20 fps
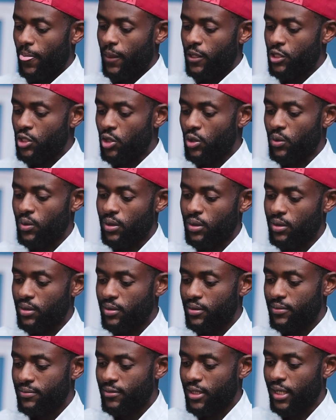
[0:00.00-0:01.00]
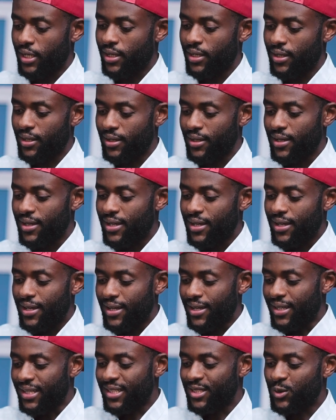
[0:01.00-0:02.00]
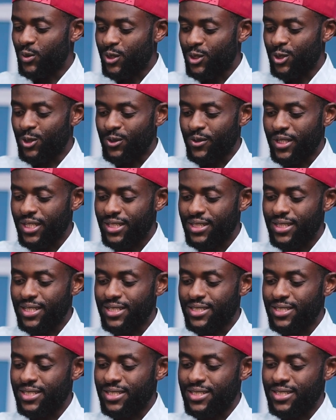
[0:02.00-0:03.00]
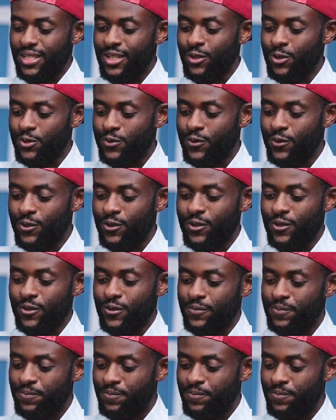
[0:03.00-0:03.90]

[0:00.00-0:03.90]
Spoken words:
So I can't wait to really test this out for